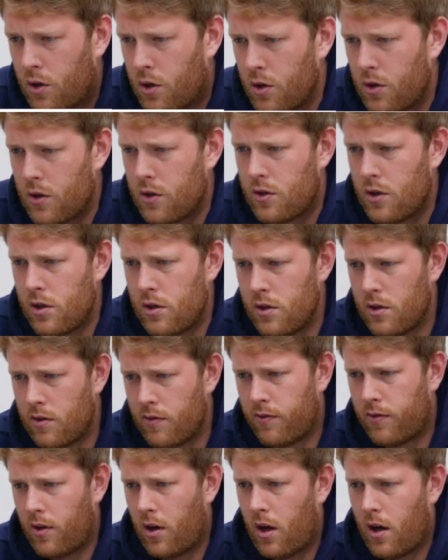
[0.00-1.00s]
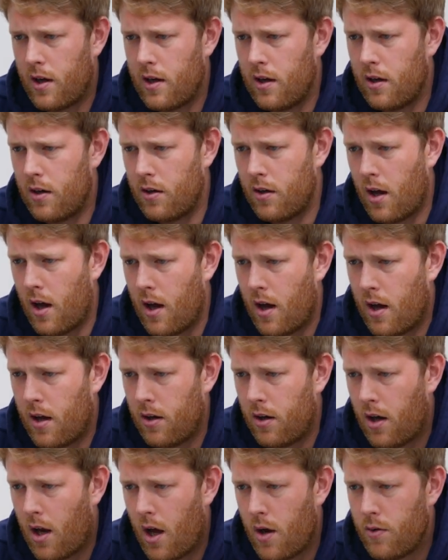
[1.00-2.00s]
Good decision to fly
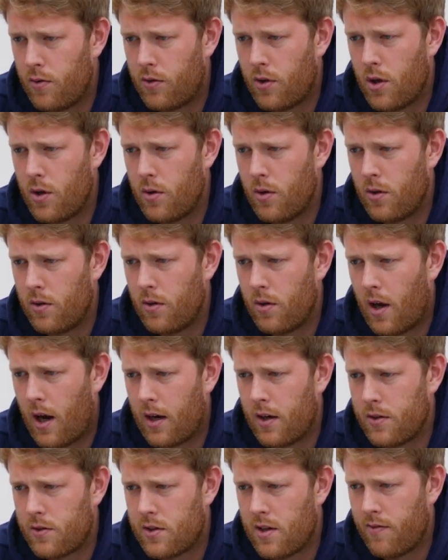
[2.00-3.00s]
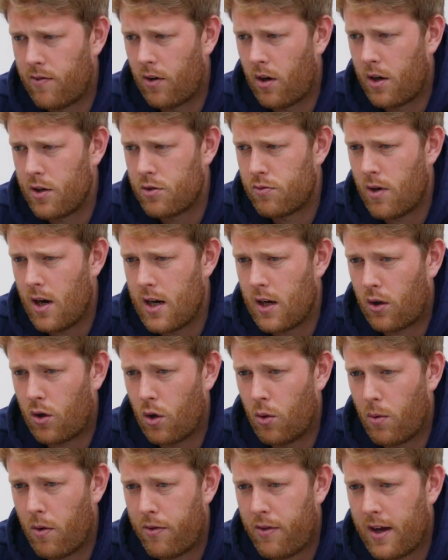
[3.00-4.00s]
low too and a civilised radio
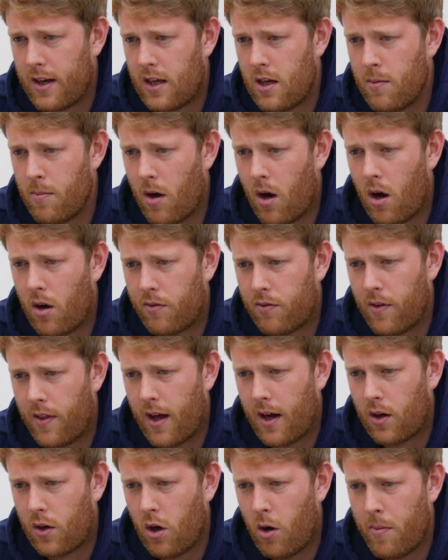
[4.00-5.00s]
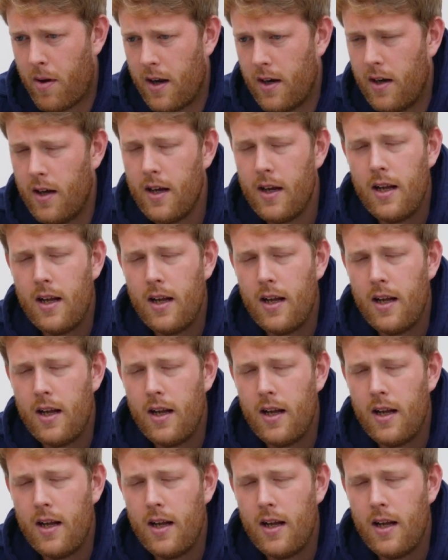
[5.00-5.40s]
call. Well, thank you, Mark, for that comment.